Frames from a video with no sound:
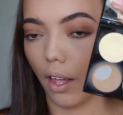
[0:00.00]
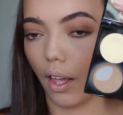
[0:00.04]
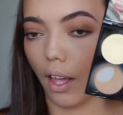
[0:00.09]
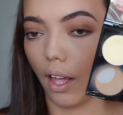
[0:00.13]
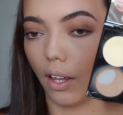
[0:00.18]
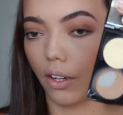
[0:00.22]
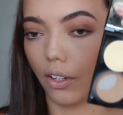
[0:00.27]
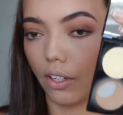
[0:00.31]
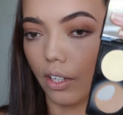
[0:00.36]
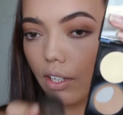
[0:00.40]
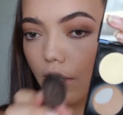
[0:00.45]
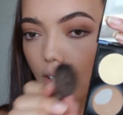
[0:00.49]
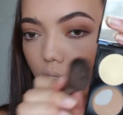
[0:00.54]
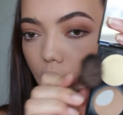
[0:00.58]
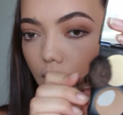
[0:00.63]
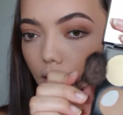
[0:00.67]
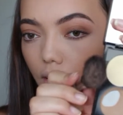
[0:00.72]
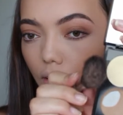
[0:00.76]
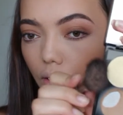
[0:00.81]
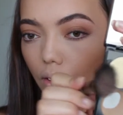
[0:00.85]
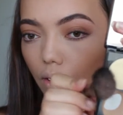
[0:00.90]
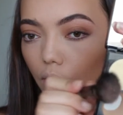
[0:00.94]
and just
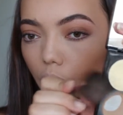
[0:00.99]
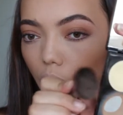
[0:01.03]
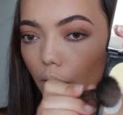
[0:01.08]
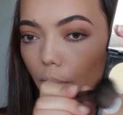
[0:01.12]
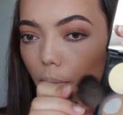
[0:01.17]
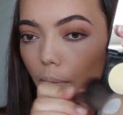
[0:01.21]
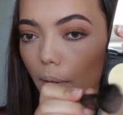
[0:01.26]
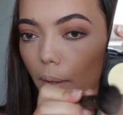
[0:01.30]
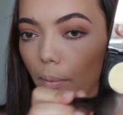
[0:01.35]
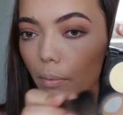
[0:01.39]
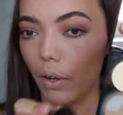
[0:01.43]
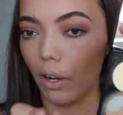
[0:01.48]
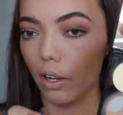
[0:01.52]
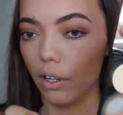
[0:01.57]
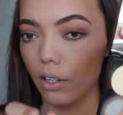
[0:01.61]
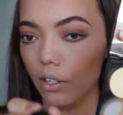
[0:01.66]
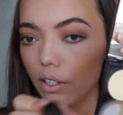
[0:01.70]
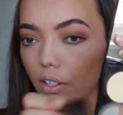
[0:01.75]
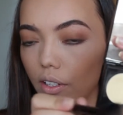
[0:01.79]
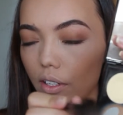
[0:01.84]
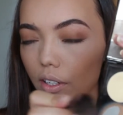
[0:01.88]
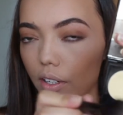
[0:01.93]
coat my
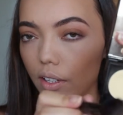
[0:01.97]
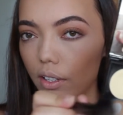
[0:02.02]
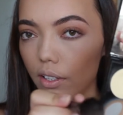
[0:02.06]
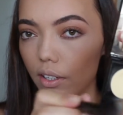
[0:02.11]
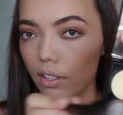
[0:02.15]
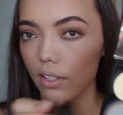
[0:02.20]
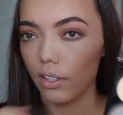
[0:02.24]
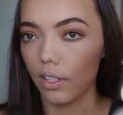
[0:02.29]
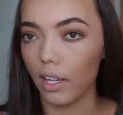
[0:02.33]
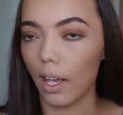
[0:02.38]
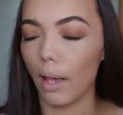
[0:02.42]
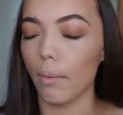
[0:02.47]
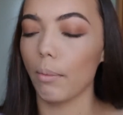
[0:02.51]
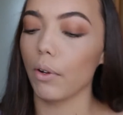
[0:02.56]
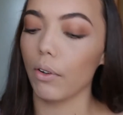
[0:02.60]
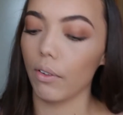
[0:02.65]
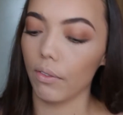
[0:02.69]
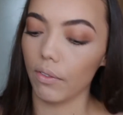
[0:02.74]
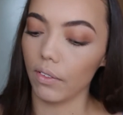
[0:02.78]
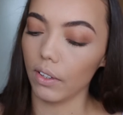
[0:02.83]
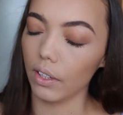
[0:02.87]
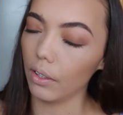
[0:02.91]
brush, just tap it
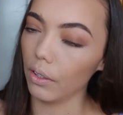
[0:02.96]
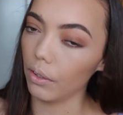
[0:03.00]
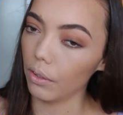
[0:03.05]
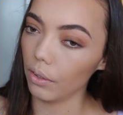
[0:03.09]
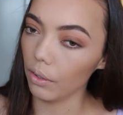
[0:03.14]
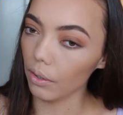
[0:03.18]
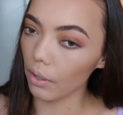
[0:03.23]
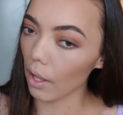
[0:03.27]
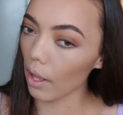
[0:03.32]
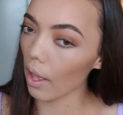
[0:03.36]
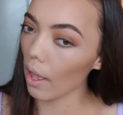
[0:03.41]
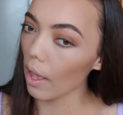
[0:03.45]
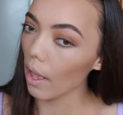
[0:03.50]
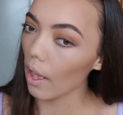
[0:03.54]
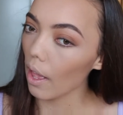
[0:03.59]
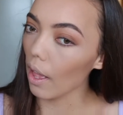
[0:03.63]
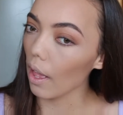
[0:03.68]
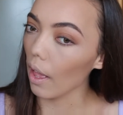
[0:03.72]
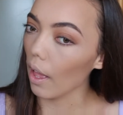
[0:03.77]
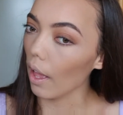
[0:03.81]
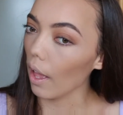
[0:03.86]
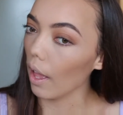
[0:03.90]
off a little,
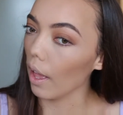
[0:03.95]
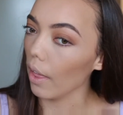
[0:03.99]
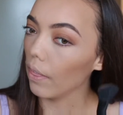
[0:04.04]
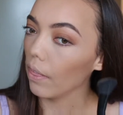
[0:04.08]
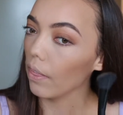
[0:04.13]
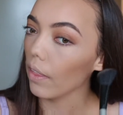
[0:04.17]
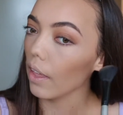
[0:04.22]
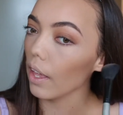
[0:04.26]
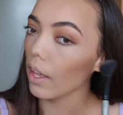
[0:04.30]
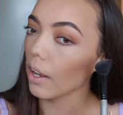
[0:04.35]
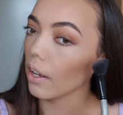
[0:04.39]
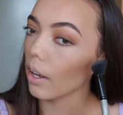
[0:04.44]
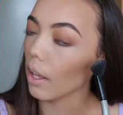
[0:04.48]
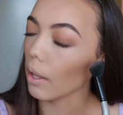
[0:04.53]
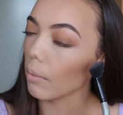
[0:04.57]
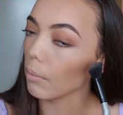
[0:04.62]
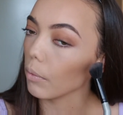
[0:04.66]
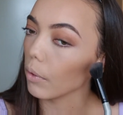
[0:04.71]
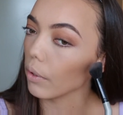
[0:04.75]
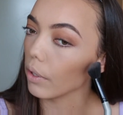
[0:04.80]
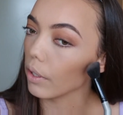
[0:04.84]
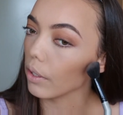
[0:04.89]
and then
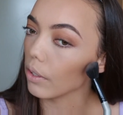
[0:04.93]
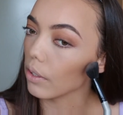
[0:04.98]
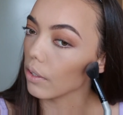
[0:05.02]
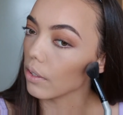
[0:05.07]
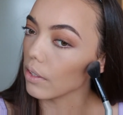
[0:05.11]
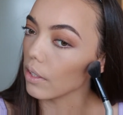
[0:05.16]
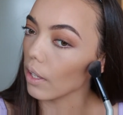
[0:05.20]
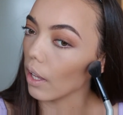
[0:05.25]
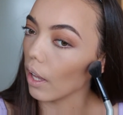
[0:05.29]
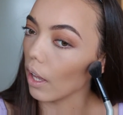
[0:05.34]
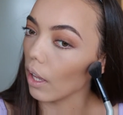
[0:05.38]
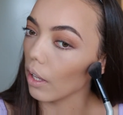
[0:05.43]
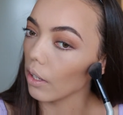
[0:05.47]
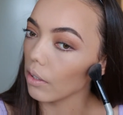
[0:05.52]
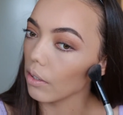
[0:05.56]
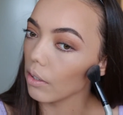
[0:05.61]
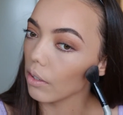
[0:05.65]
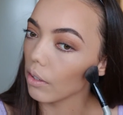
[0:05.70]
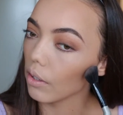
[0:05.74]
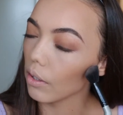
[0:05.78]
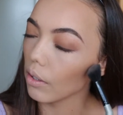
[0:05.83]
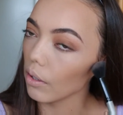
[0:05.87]
I'm going to start
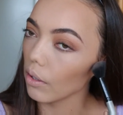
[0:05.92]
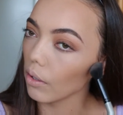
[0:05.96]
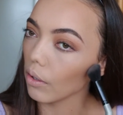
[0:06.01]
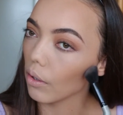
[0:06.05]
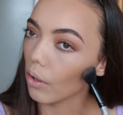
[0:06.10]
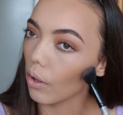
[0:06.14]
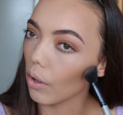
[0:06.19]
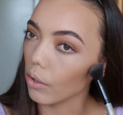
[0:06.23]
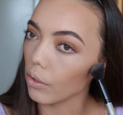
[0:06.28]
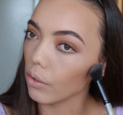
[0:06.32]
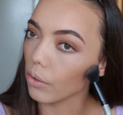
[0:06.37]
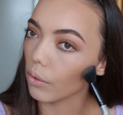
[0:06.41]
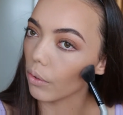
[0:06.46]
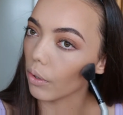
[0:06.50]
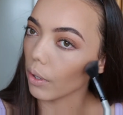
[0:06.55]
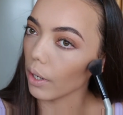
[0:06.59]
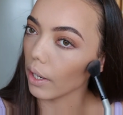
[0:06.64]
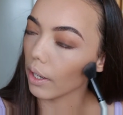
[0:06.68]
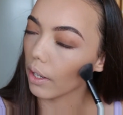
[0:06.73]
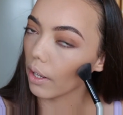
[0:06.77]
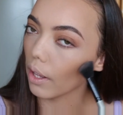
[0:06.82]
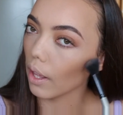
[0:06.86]

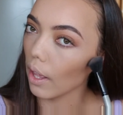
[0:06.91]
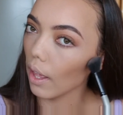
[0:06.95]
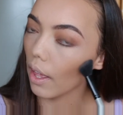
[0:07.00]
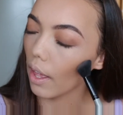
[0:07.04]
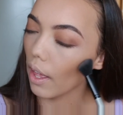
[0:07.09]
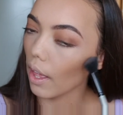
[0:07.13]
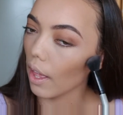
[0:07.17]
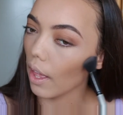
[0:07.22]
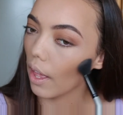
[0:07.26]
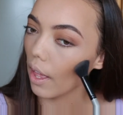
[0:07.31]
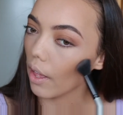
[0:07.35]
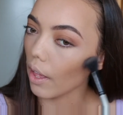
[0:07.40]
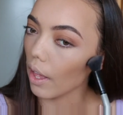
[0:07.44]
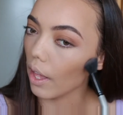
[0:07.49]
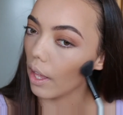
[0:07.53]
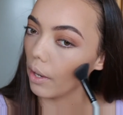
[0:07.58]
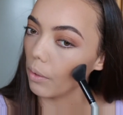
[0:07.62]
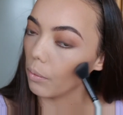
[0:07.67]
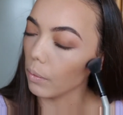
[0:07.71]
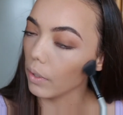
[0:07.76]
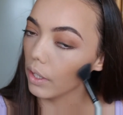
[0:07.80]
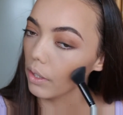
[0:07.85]
contouring.
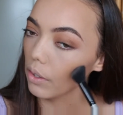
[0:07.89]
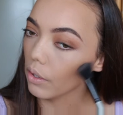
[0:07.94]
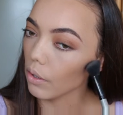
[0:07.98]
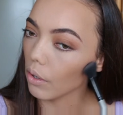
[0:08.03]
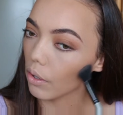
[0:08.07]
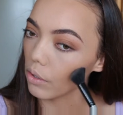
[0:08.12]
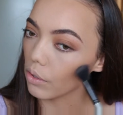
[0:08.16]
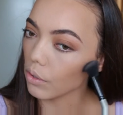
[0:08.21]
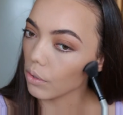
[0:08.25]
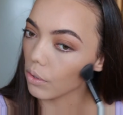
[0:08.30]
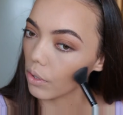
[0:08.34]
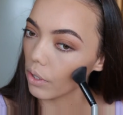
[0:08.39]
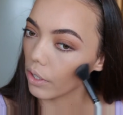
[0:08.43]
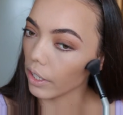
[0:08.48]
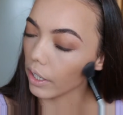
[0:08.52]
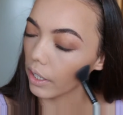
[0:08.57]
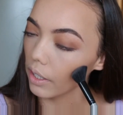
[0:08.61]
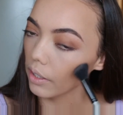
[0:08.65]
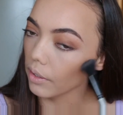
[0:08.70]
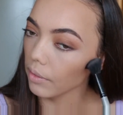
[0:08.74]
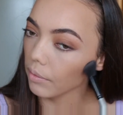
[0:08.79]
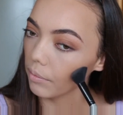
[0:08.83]
And with
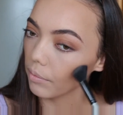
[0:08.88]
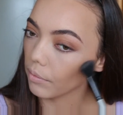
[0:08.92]
contouring,